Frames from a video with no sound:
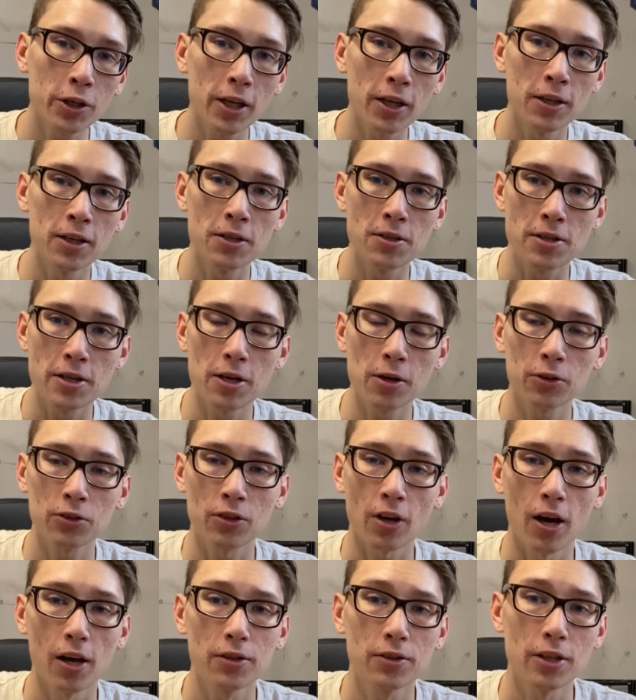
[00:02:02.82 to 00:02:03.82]
at Nadir's
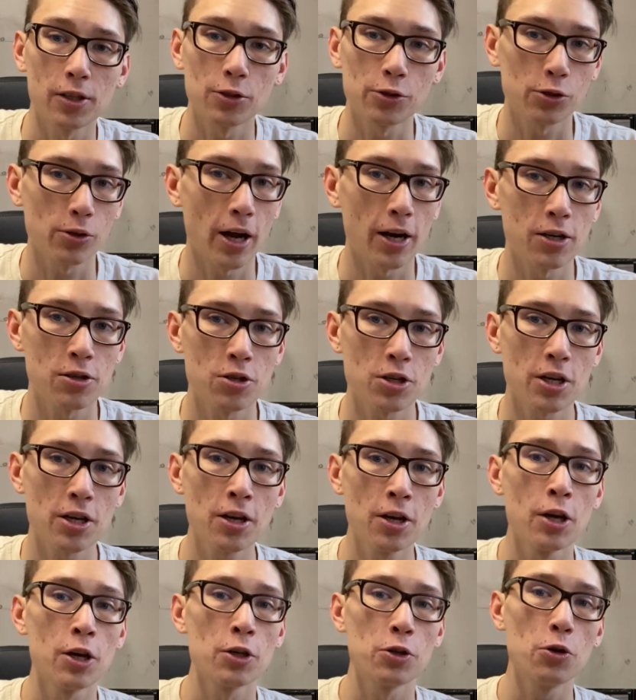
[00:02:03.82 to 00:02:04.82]
content strategy,
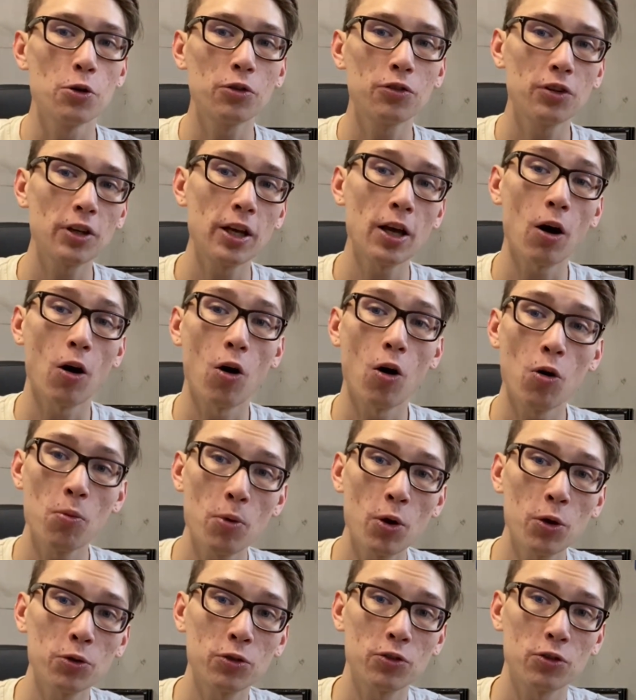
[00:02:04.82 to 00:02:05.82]
you see
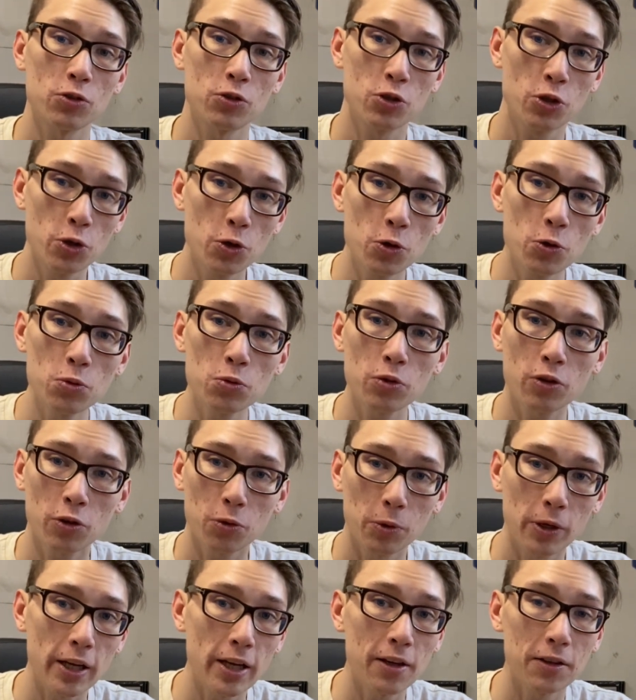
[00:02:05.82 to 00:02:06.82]
almost 2,
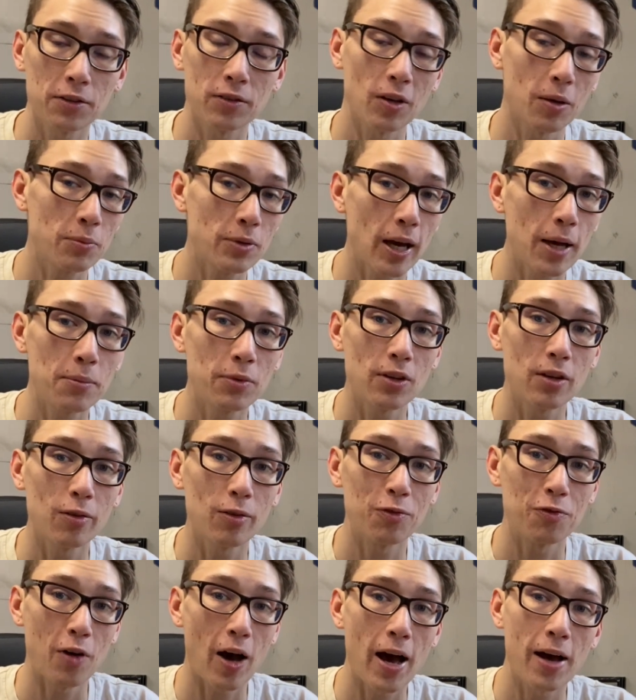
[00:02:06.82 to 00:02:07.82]
3, sometimes even
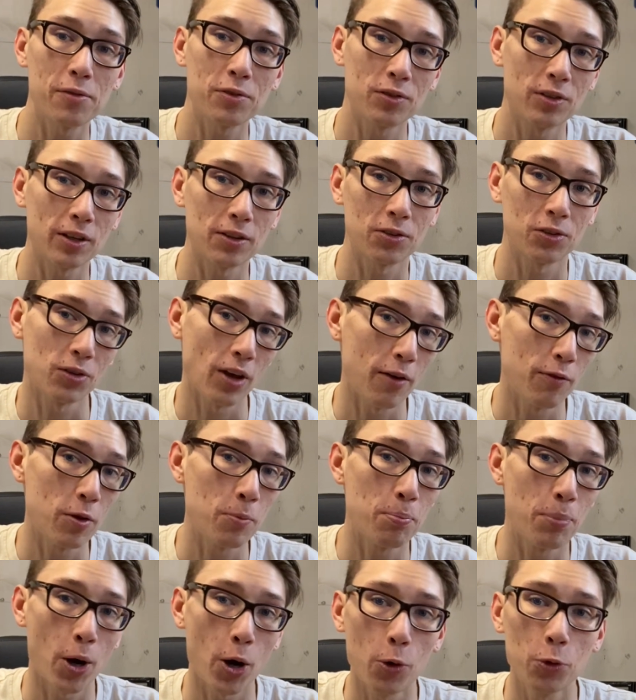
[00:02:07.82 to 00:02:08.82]
5, 6, 7
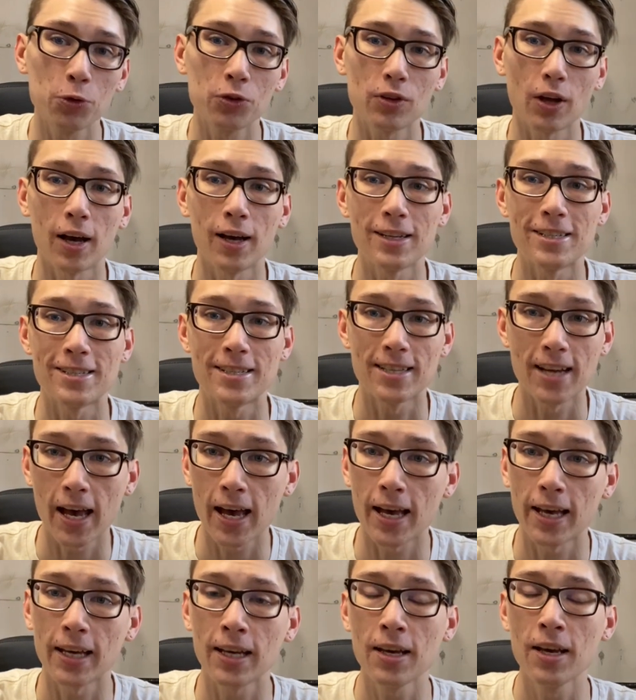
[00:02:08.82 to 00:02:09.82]
posts a
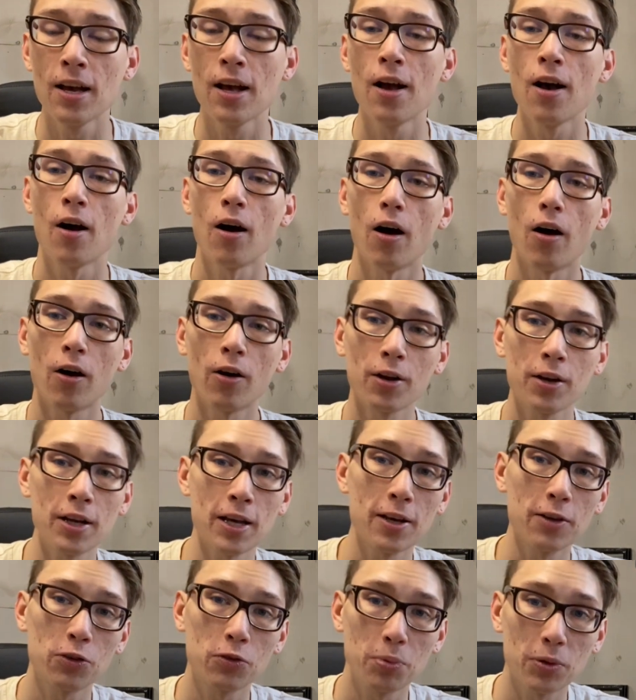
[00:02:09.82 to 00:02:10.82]
day on
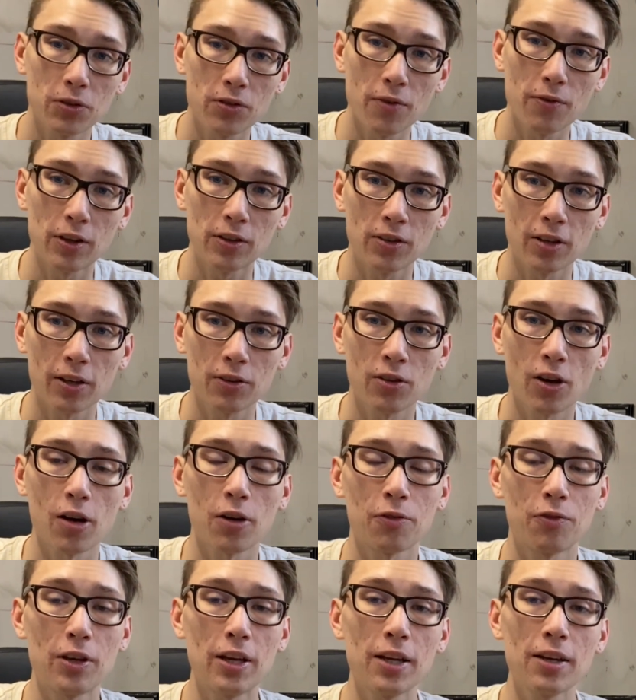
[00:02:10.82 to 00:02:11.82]
his specific TikTok
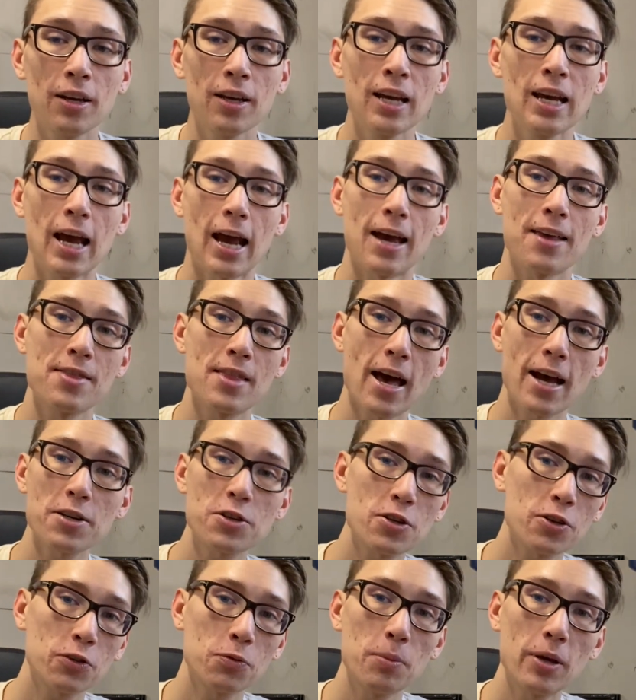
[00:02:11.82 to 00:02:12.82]
feed, and that
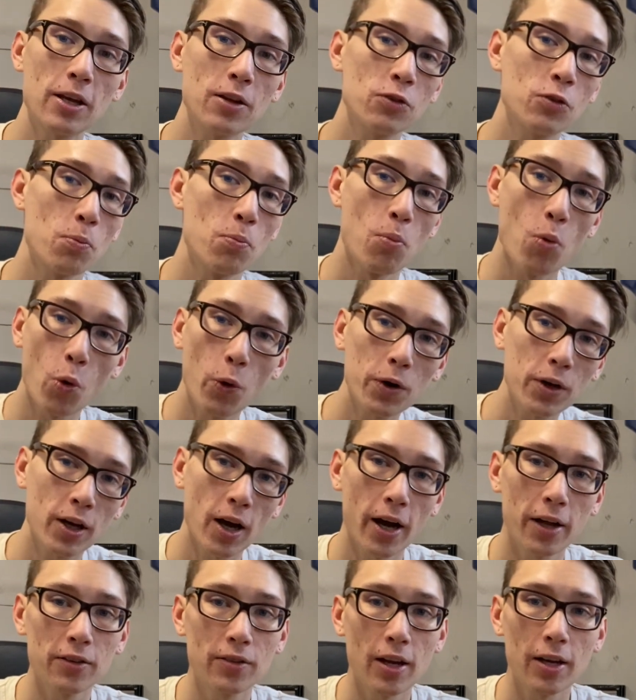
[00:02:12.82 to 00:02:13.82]
just means more
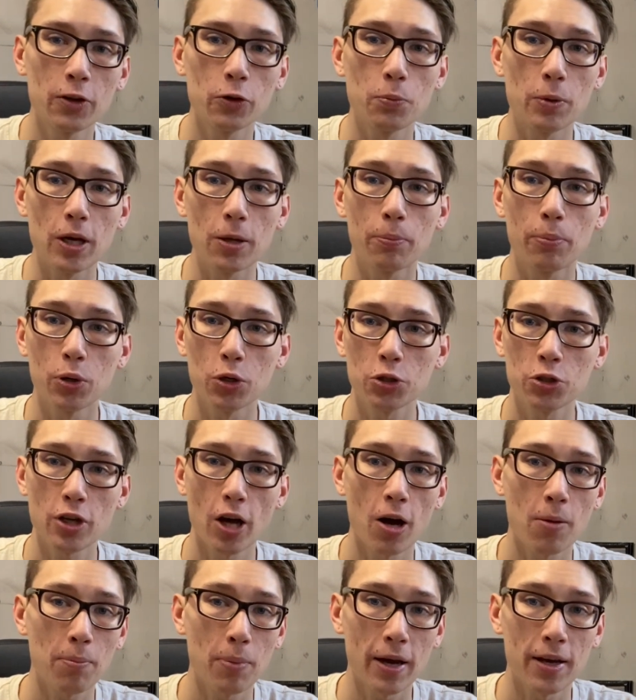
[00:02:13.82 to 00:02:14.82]
content is being pushed
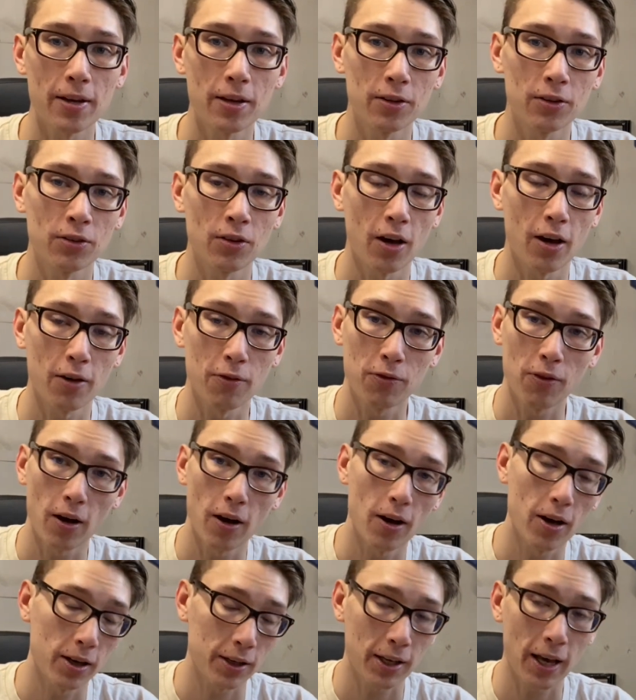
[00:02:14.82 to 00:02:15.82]
out by his
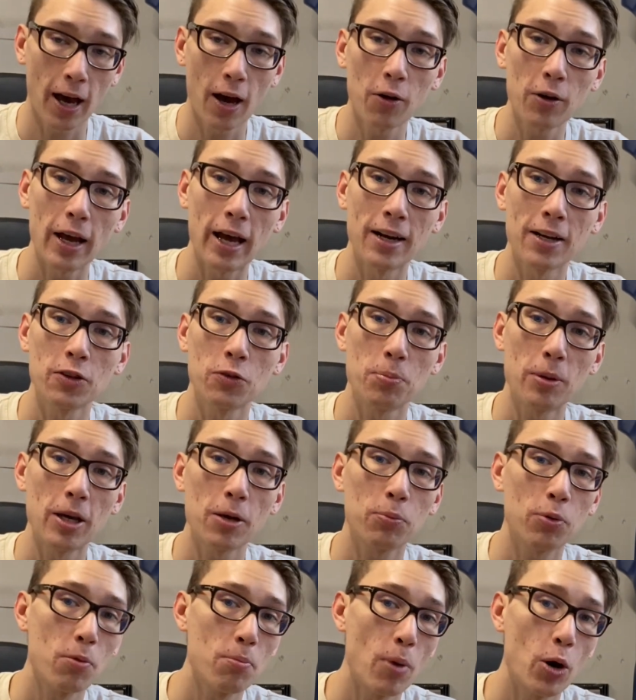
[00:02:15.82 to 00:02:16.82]
account and it's being
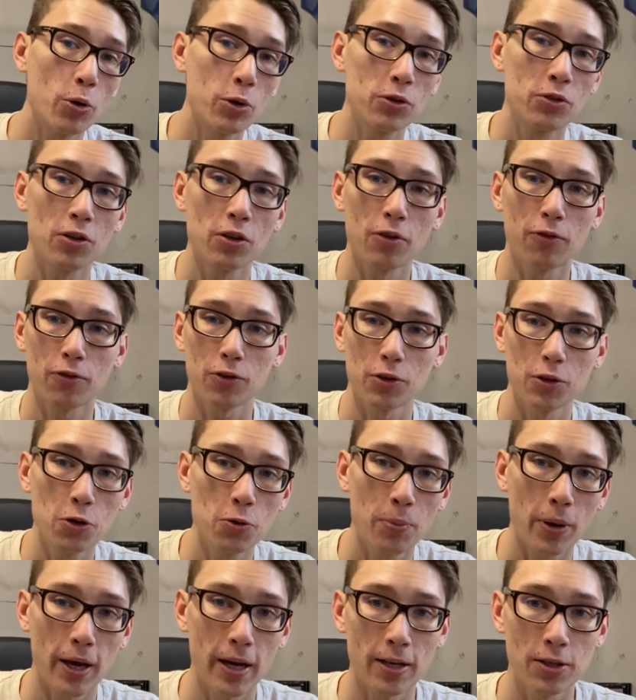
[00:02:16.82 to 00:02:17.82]
promoted to the For You
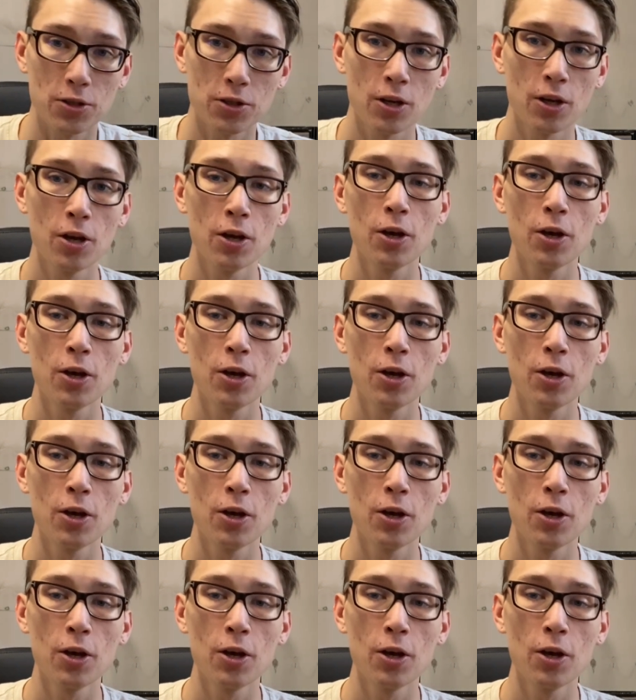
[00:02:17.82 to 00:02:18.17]
page.